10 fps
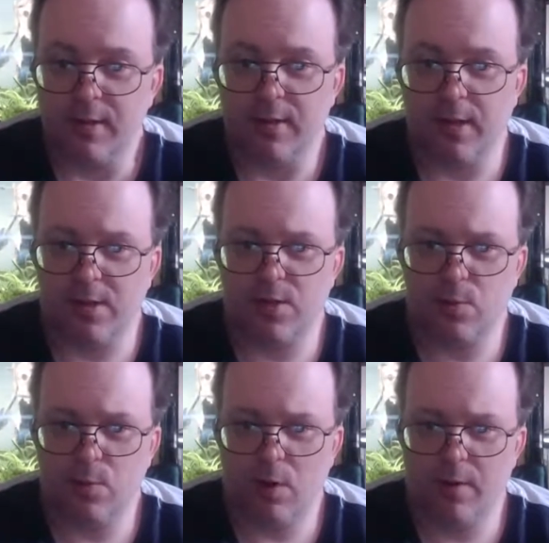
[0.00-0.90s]
Yeah, this is
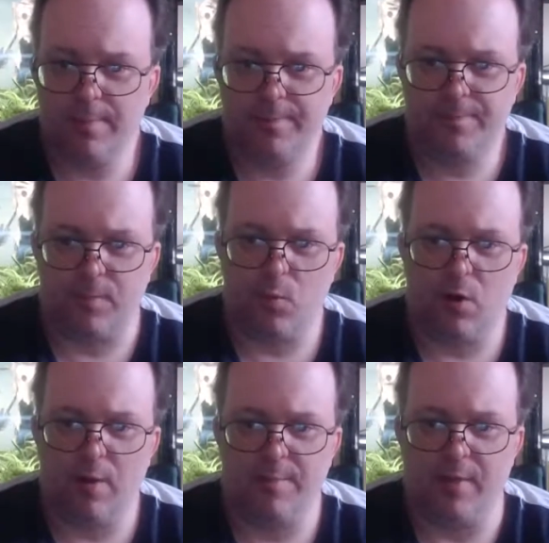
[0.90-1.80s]
what
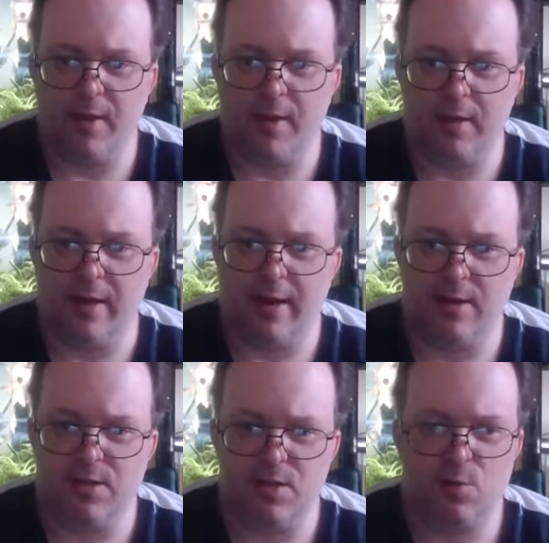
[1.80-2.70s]
I'm thinking, Dan.
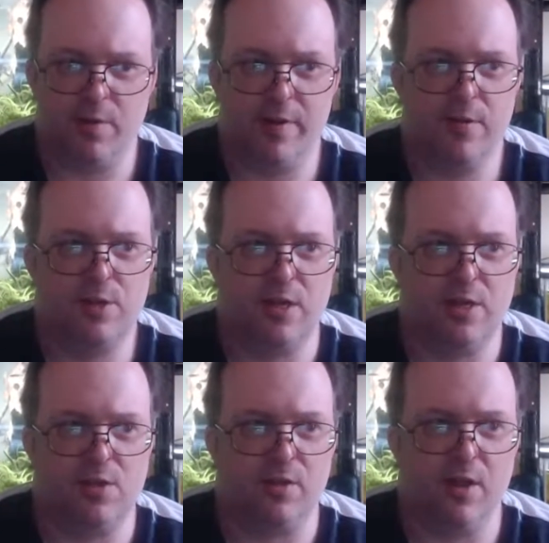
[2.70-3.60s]
Is it's one of those
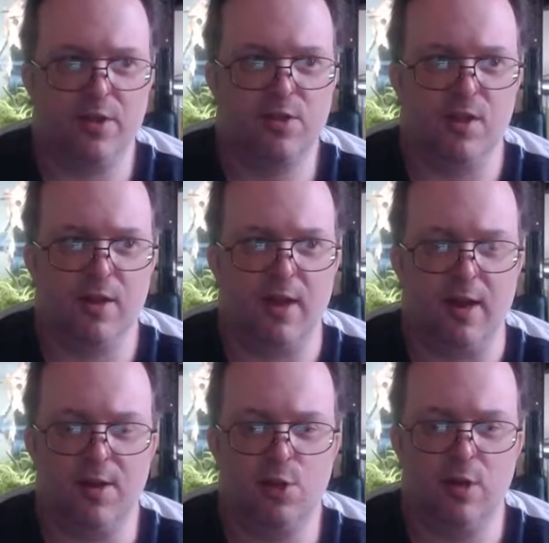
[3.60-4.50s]
things that does
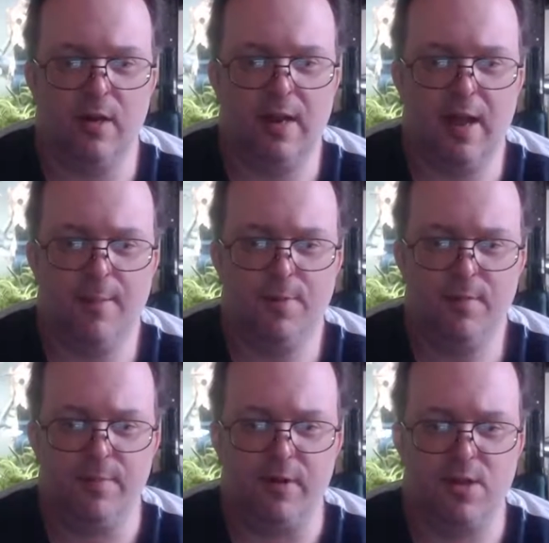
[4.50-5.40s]
occasionally
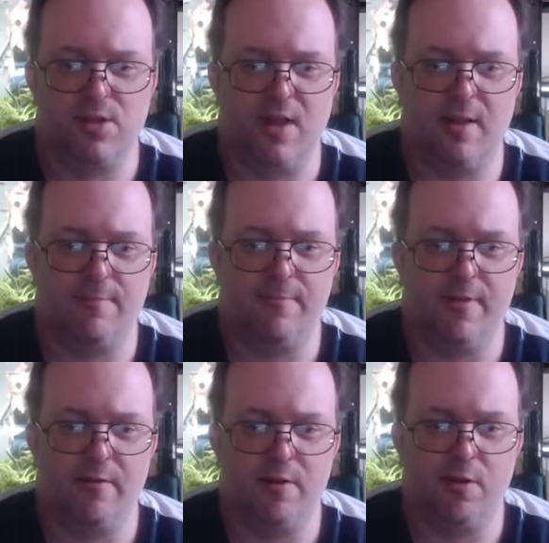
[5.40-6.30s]
happen, but doesn't happen
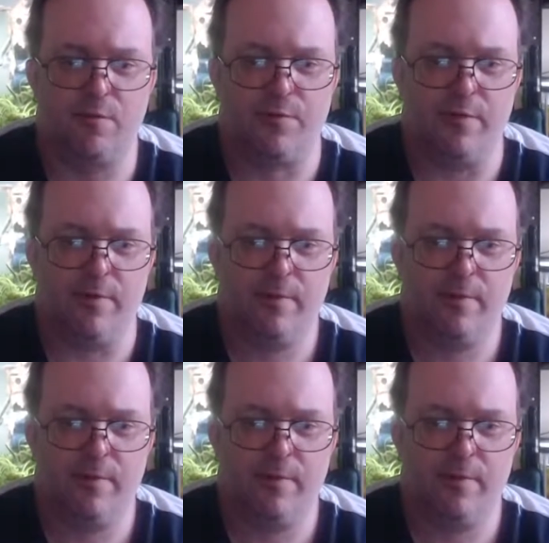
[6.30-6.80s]
very often.